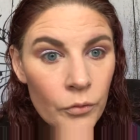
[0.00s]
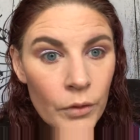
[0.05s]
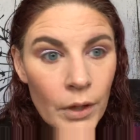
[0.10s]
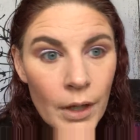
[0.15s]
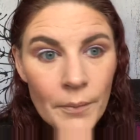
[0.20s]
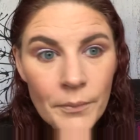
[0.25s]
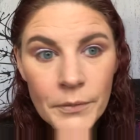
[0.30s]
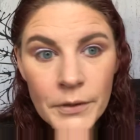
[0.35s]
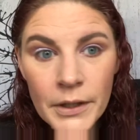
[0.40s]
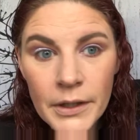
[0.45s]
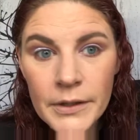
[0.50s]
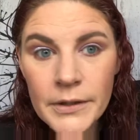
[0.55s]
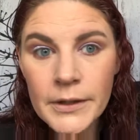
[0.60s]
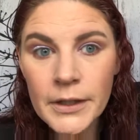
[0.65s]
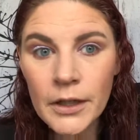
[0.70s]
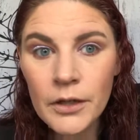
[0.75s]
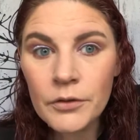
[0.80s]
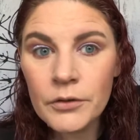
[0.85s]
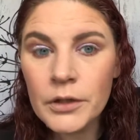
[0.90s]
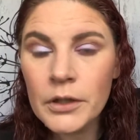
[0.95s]
wrap that
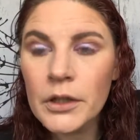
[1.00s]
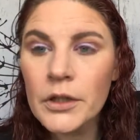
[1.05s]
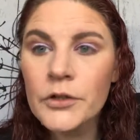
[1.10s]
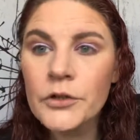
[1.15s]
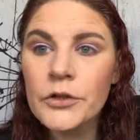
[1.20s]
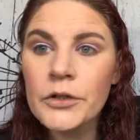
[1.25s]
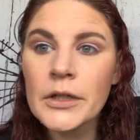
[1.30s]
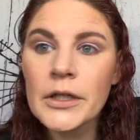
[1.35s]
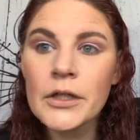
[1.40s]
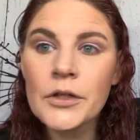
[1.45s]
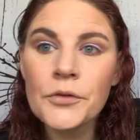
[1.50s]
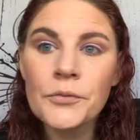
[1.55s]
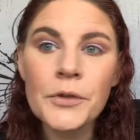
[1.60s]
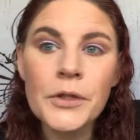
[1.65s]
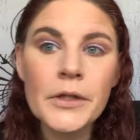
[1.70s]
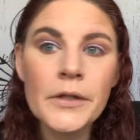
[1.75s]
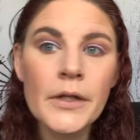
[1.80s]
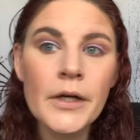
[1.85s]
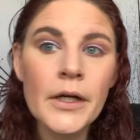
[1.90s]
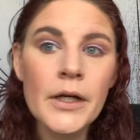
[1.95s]
down underneath
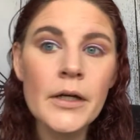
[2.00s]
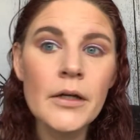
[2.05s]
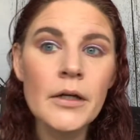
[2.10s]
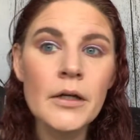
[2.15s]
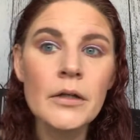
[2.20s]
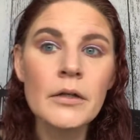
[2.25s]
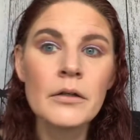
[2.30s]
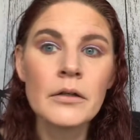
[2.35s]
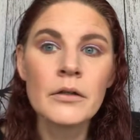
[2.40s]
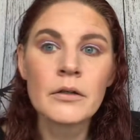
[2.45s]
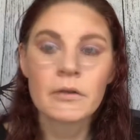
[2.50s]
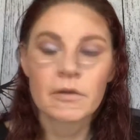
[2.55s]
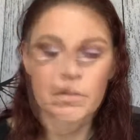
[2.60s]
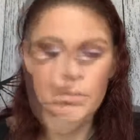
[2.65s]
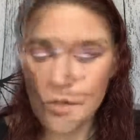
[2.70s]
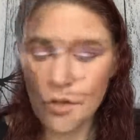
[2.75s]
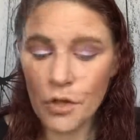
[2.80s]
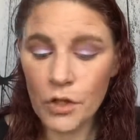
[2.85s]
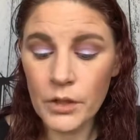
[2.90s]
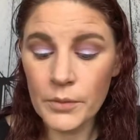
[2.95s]
with that. That's
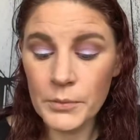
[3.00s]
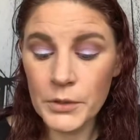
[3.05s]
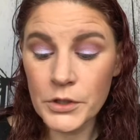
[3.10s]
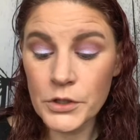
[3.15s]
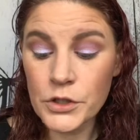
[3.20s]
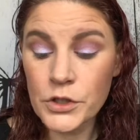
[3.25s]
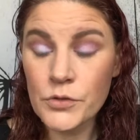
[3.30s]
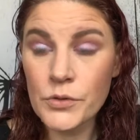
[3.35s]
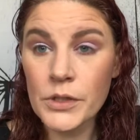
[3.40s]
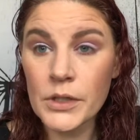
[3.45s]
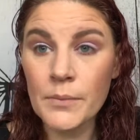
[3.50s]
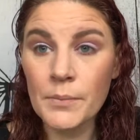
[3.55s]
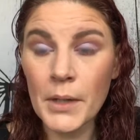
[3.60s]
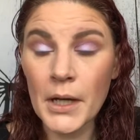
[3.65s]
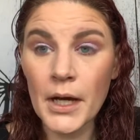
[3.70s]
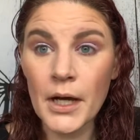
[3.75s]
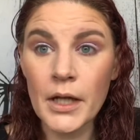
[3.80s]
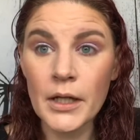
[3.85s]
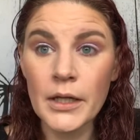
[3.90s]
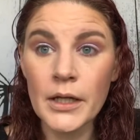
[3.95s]
all I'm going to do with the
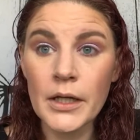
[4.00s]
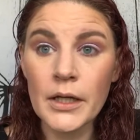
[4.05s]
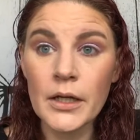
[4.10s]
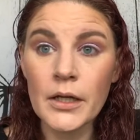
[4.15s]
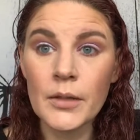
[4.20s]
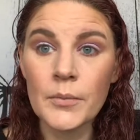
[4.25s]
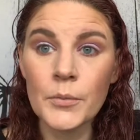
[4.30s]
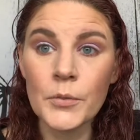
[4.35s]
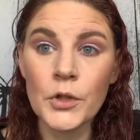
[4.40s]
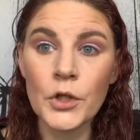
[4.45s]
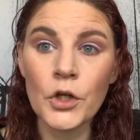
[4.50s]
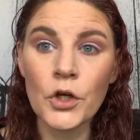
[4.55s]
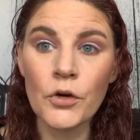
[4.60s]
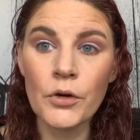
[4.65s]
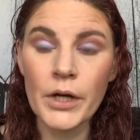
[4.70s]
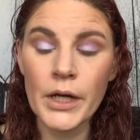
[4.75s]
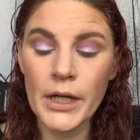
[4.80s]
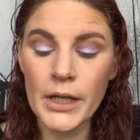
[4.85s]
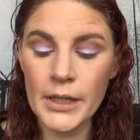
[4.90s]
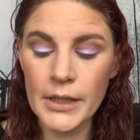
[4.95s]
palette. I'm going to go
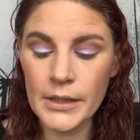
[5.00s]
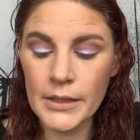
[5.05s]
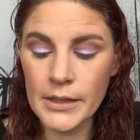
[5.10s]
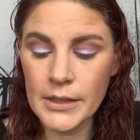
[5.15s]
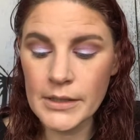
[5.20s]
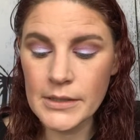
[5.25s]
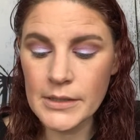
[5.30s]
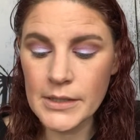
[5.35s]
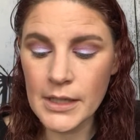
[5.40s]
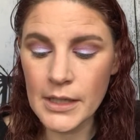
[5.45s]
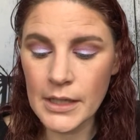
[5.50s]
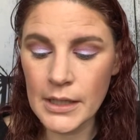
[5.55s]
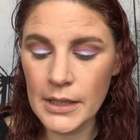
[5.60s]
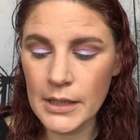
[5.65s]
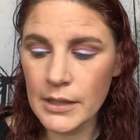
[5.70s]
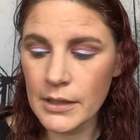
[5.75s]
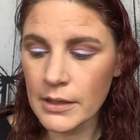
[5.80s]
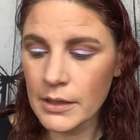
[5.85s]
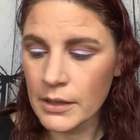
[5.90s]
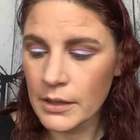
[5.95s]
ahead and
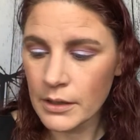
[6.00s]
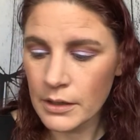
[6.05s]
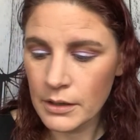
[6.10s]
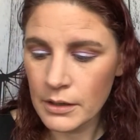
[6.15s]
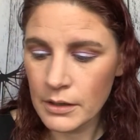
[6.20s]
take